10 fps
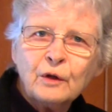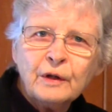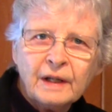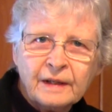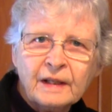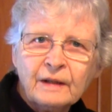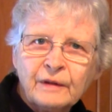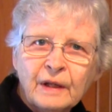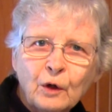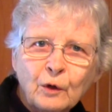learn anything if
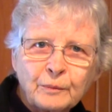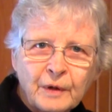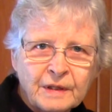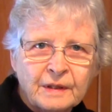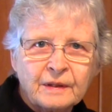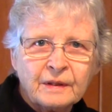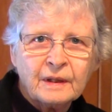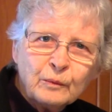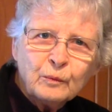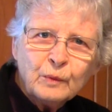they're not present.
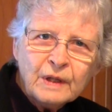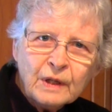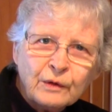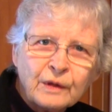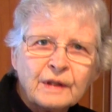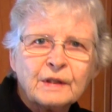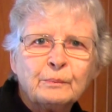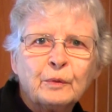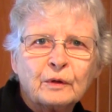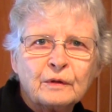We know that it's
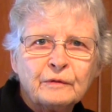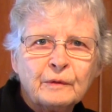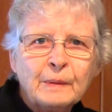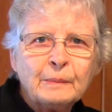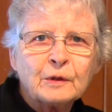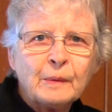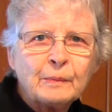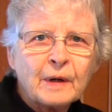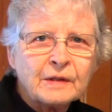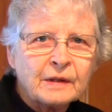important for people to be
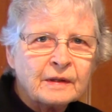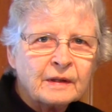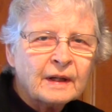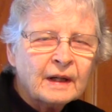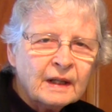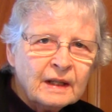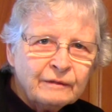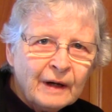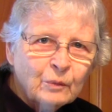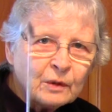present.
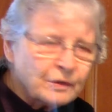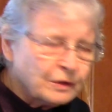If I want